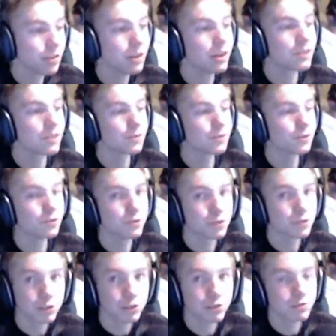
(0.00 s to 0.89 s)
for
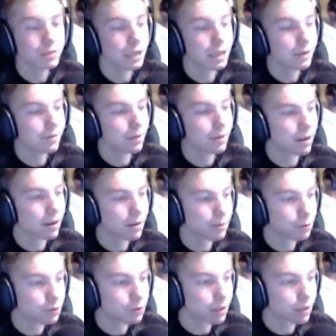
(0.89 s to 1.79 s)
to give uh,
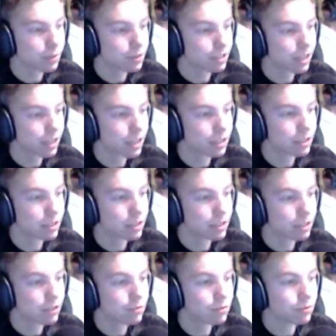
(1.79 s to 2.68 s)
for to give a chance
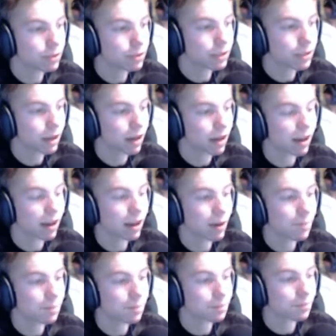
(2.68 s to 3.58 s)
to
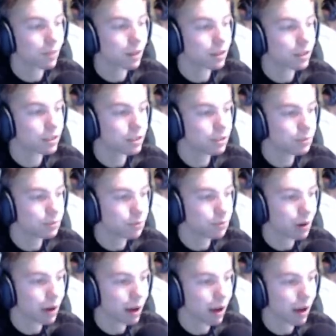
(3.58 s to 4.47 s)
um to
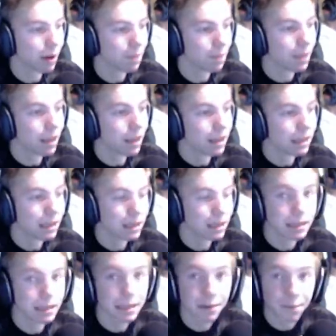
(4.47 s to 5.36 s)
um get
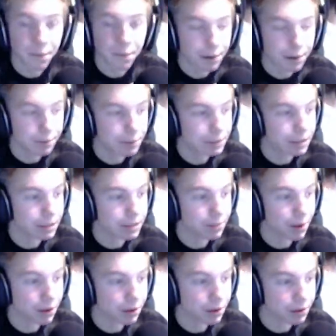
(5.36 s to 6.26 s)
the giveaway which is a
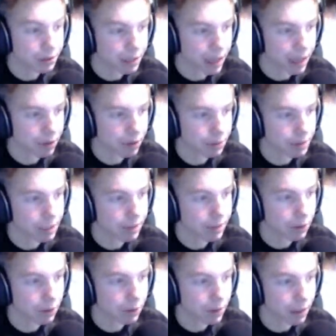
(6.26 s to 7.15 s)
minecraft account which i've
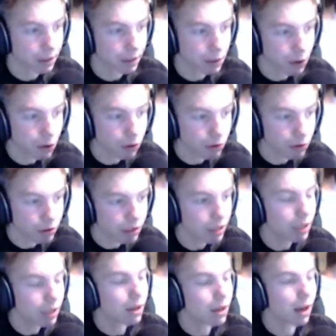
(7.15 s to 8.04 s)
already told
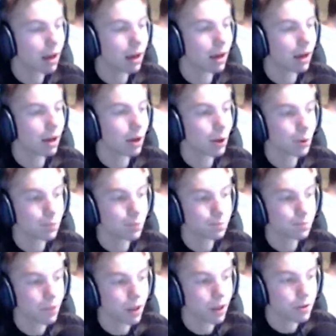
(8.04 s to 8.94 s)

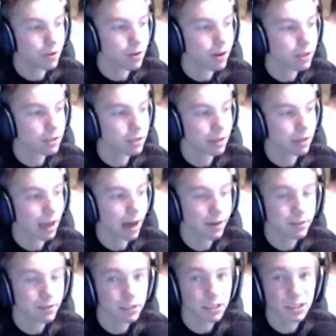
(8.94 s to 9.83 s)
um you guys
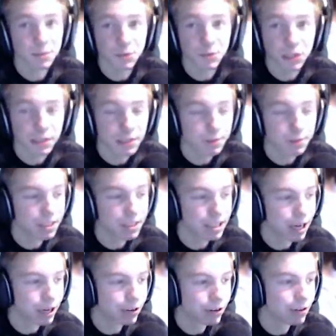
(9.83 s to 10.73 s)
have to subscribe to my
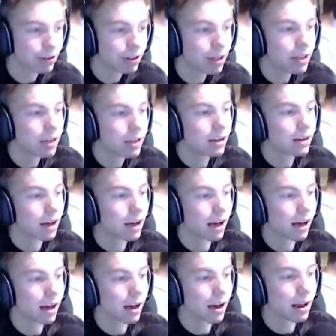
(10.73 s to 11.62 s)
channel
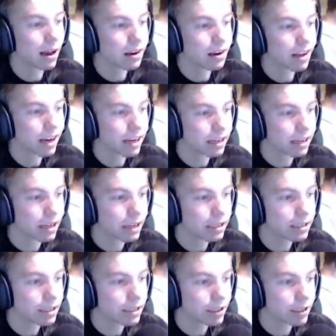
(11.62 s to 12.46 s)
uh like each of the